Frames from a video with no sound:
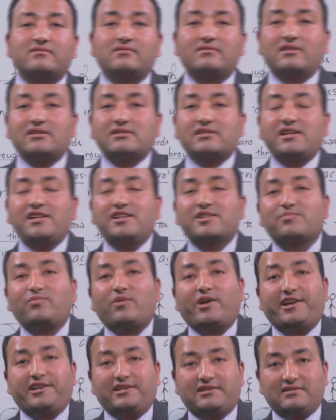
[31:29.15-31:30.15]
Dasai is
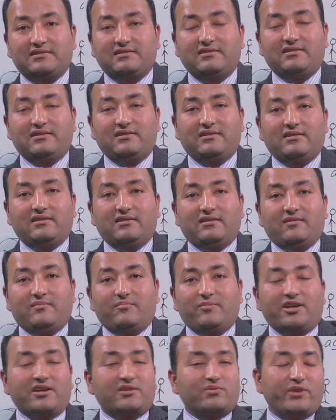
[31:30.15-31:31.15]
point
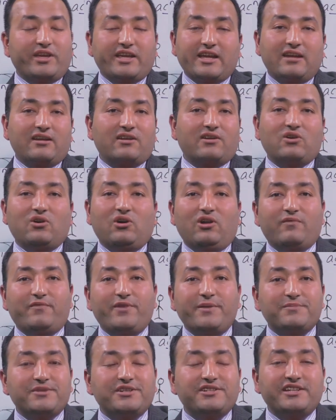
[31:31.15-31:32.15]
because we cannot call
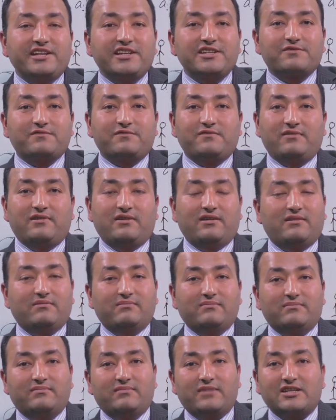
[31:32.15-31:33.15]
15 days
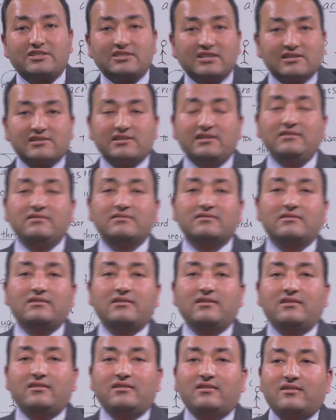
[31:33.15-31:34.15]
as Dasai
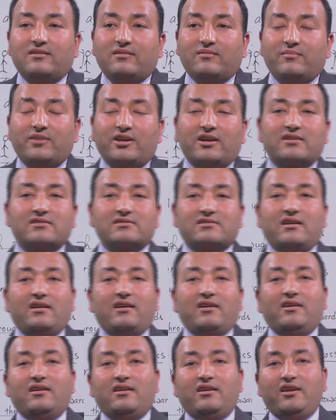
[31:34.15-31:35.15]
because
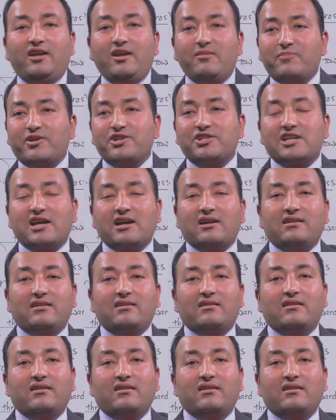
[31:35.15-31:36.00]
in Baishak,